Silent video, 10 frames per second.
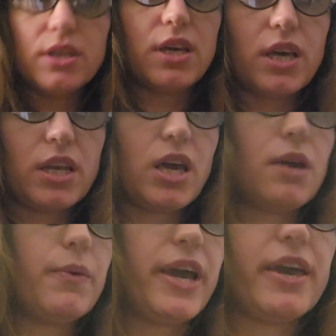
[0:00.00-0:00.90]
in a
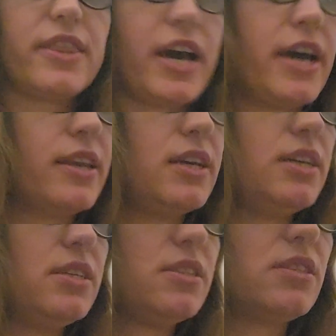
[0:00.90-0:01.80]
way that
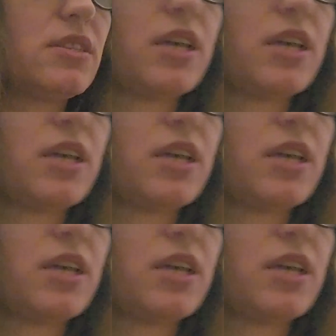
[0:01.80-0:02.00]
is,